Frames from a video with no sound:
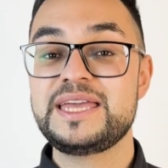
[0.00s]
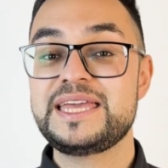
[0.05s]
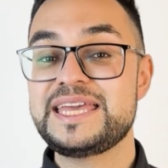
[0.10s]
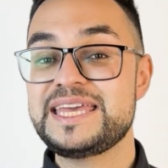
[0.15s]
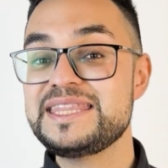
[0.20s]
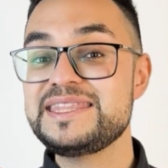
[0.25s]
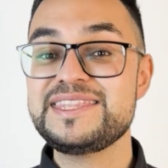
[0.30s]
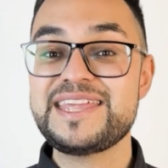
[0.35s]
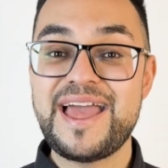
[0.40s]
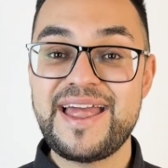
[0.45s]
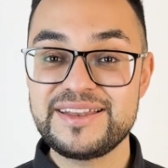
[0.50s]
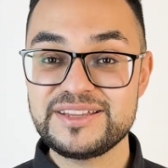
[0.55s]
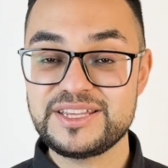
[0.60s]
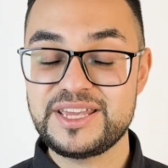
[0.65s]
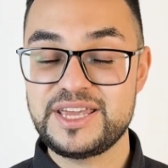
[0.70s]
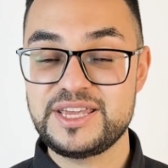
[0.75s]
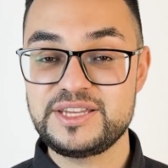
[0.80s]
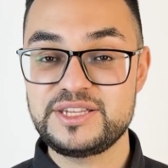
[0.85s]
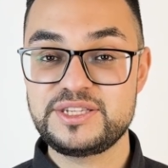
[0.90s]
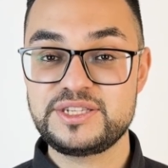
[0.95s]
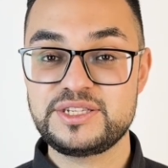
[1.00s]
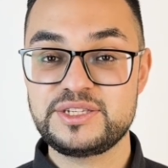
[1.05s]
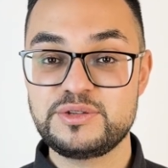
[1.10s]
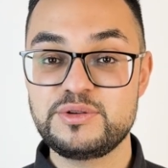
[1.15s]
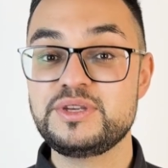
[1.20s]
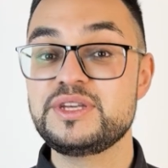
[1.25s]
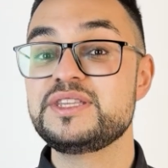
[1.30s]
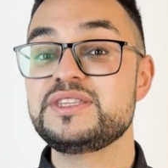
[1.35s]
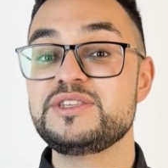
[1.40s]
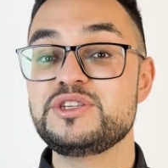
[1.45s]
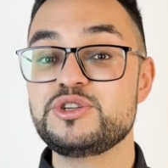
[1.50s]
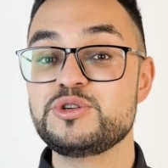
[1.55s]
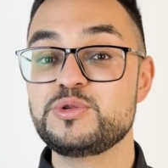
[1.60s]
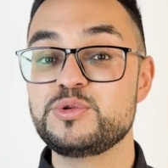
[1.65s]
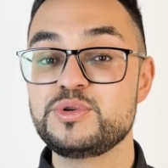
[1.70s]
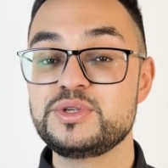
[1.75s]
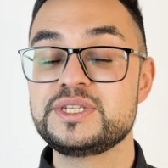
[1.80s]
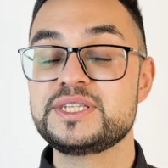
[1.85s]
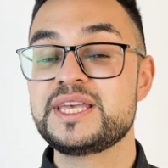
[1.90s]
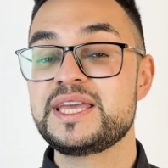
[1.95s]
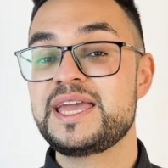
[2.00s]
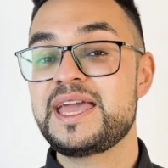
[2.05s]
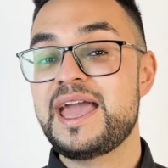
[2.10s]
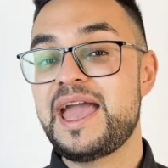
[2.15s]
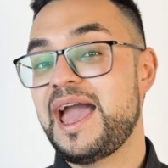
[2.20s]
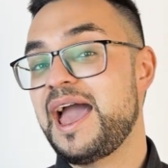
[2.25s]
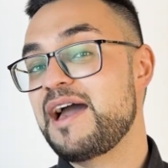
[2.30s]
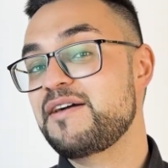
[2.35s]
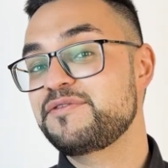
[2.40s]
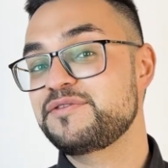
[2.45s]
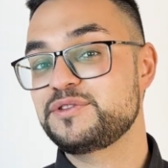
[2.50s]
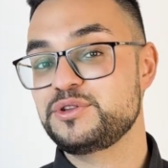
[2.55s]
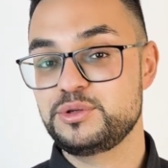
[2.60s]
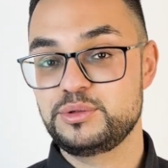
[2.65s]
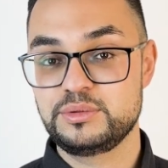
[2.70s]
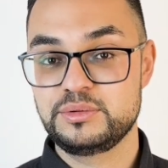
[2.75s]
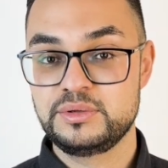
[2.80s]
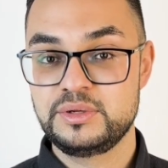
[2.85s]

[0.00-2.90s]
in that case, you can use have to.